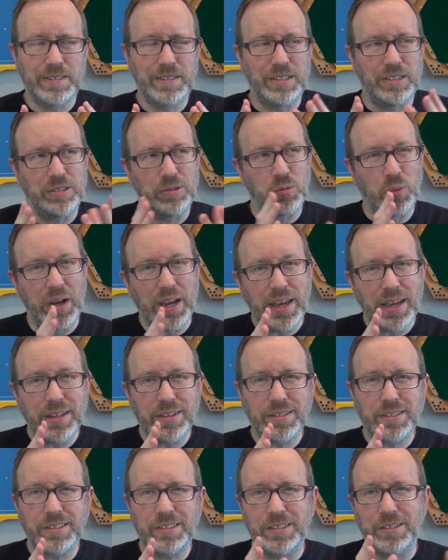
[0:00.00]
Do you
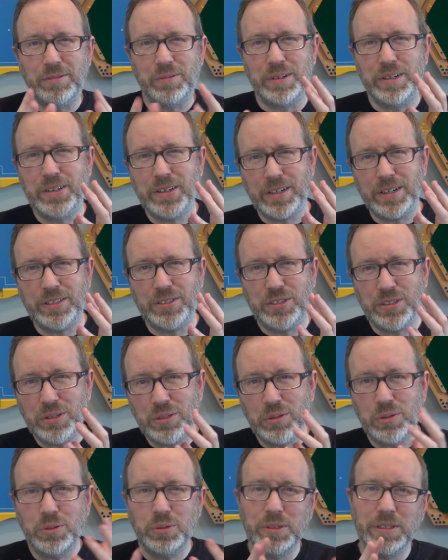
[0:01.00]
wait? Do you, what are you going to
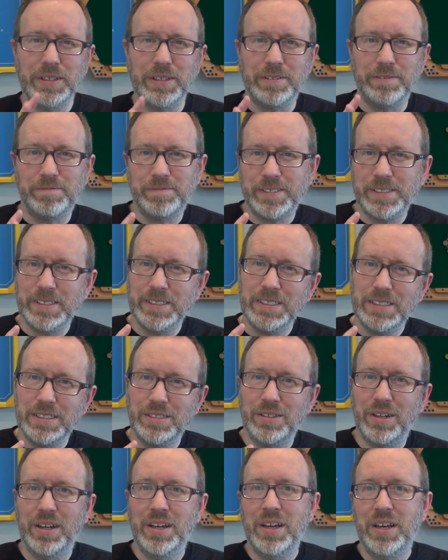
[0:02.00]
do? What are you going to find
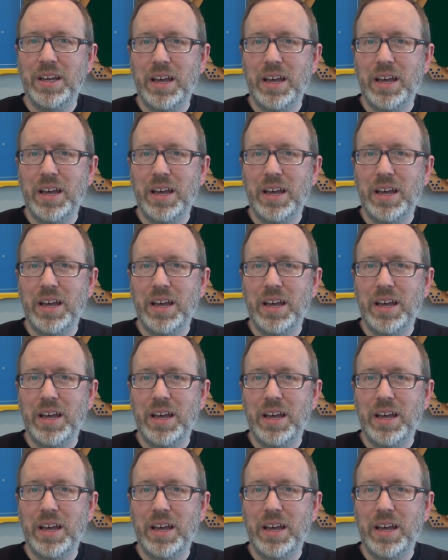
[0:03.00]
out?